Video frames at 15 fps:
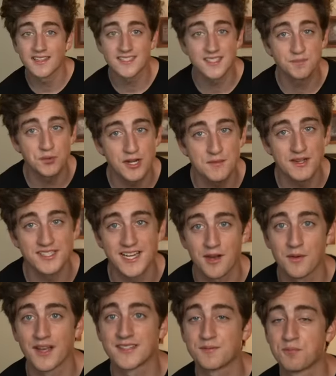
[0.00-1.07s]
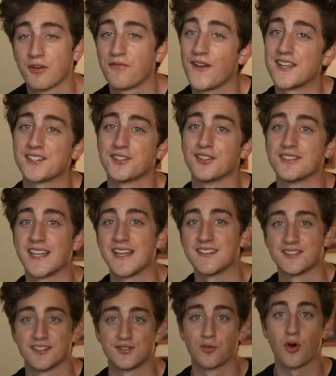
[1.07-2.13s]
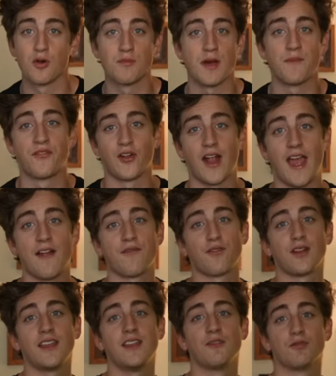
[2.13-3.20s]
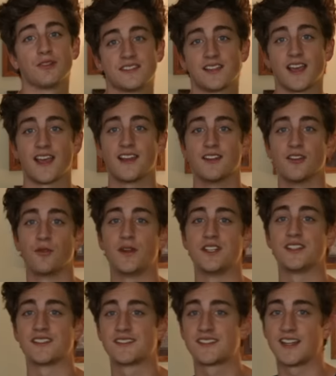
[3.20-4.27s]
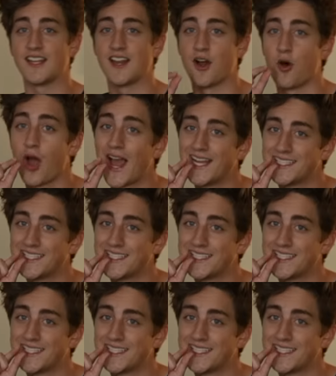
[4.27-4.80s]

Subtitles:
this is pretty much how us professional dancers warm up for every recital. We just, you know,